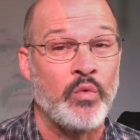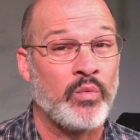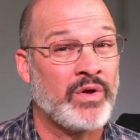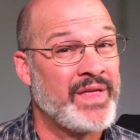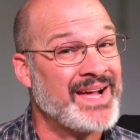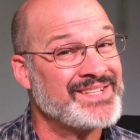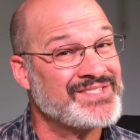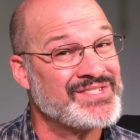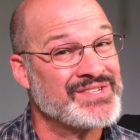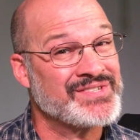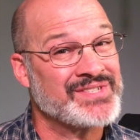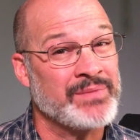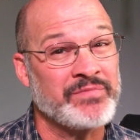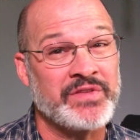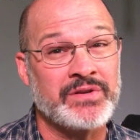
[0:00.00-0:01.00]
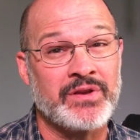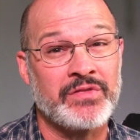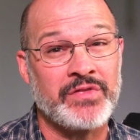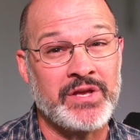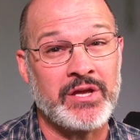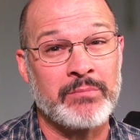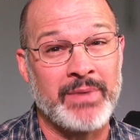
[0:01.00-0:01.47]
Well, that's just something
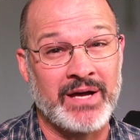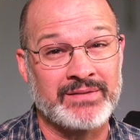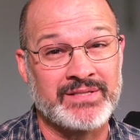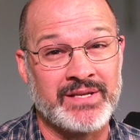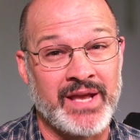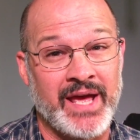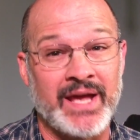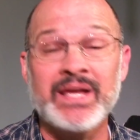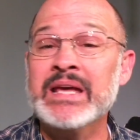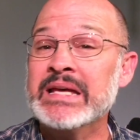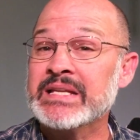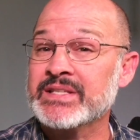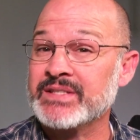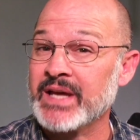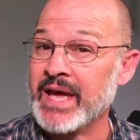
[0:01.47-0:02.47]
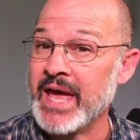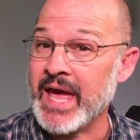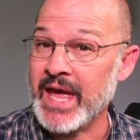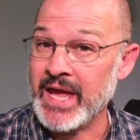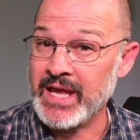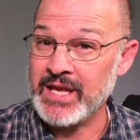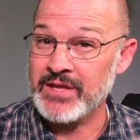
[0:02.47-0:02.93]
to think about today, so
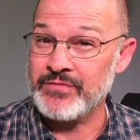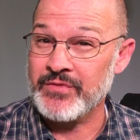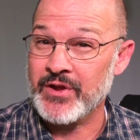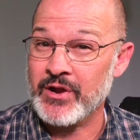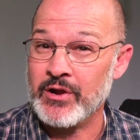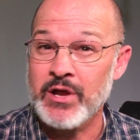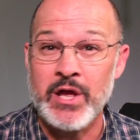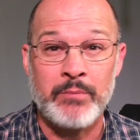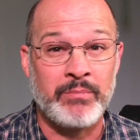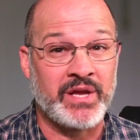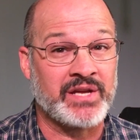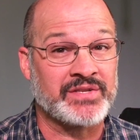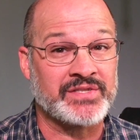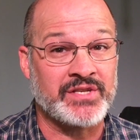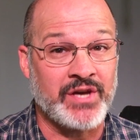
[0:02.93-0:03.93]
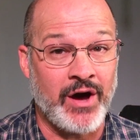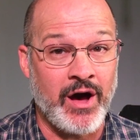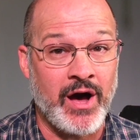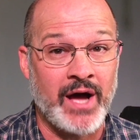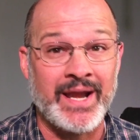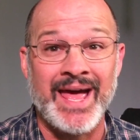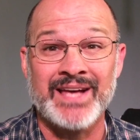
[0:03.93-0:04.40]
hang in there because
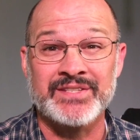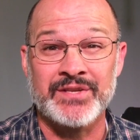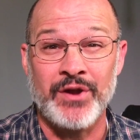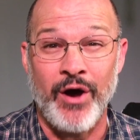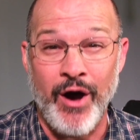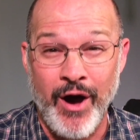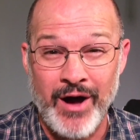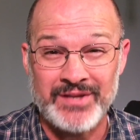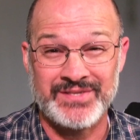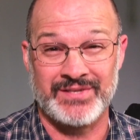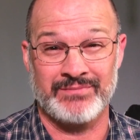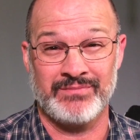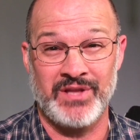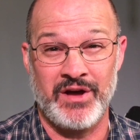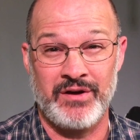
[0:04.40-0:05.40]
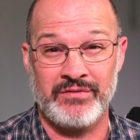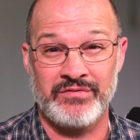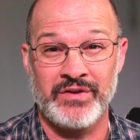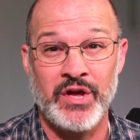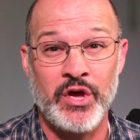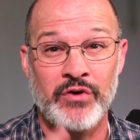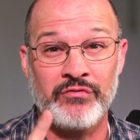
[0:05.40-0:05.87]
God has an awesome love
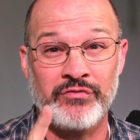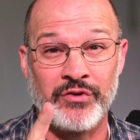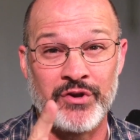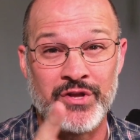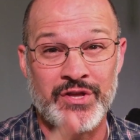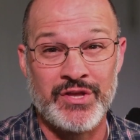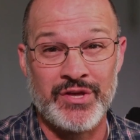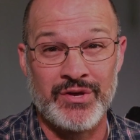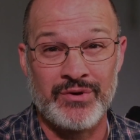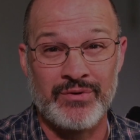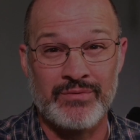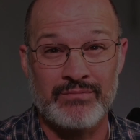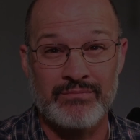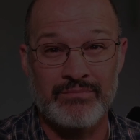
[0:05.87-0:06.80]
for you.